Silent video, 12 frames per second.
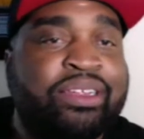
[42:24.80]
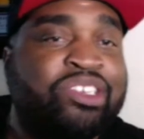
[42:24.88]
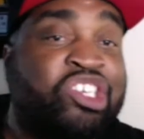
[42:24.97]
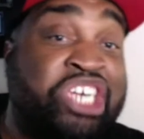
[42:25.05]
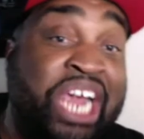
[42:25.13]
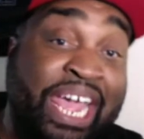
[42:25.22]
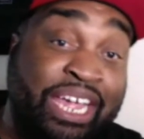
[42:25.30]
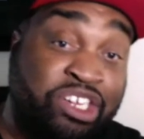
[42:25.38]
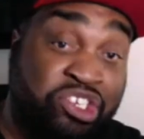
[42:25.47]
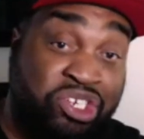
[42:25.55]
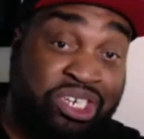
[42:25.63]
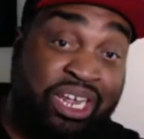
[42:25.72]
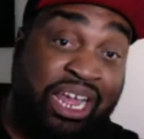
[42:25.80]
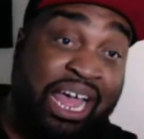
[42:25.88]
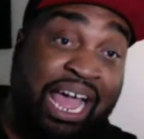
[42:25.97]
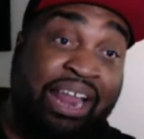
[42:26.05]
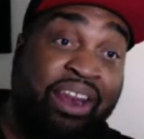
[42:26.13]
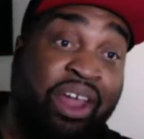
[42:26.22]
Change.
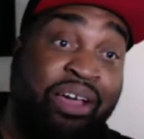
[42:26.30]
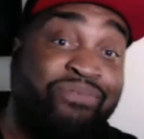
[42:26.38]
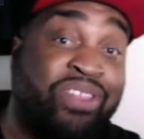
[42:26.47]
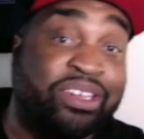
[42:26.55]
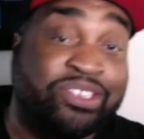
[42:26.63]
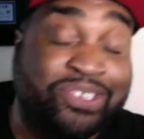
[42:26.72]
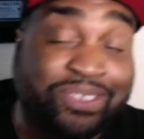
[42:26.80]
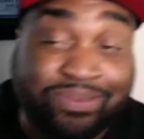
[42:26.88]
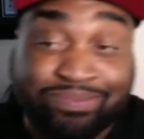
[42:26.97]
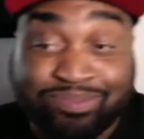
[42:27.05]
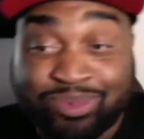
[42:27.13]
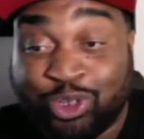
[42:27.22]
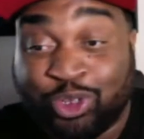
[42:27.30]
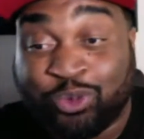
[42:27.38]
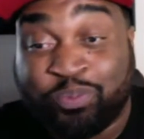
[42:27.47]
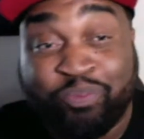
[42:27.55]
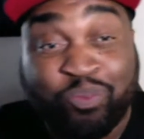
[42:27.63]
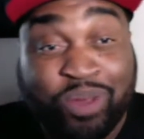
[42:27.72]
I love this.
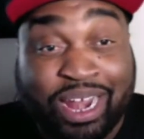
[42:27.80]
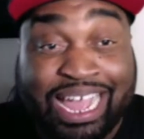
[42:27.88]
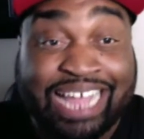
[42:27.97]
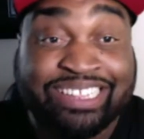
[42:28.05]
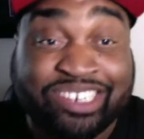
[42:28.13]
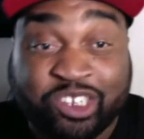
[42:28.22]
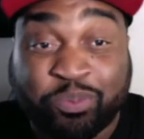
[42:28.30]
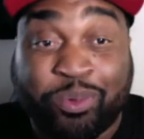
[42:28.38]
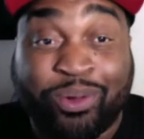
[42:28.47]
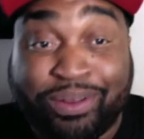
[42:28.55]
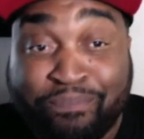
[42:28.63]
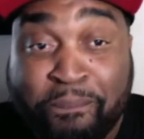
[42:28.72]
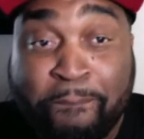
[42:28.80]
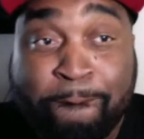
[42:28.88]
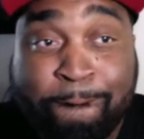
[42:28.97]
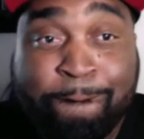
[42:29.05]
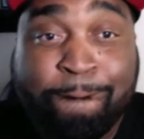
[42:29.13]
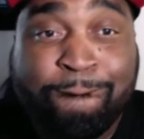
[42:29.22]
I got to this point.
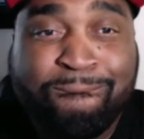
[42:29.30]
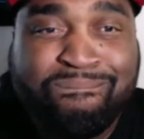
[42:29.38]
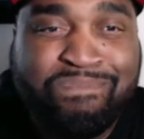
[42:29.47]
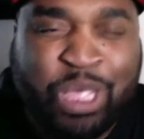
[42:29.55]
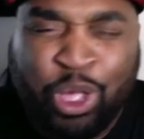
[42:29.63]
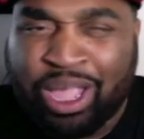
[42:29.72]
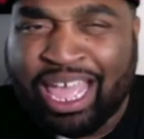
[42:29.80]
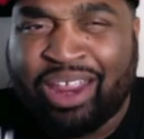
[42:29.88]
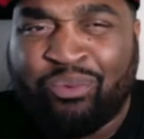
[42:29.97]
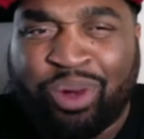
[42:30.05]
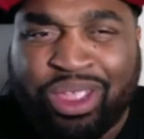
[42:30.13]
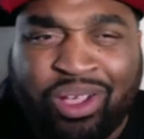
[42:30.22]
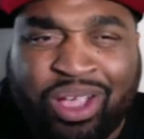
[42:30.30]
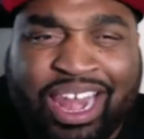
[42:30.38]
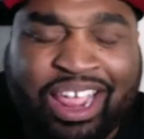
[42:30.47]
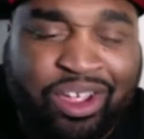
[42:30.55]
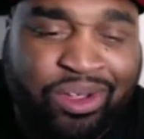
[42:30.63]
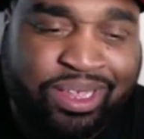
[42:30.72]
Y'all gotta
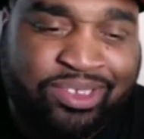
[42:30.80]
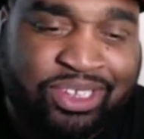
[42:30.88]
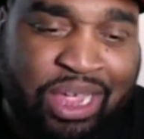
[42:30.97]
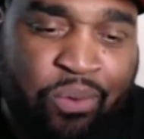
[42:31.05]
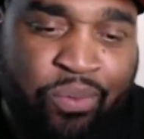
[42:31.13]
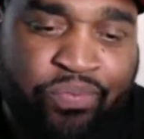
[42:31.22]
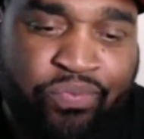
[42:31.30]
hear this out.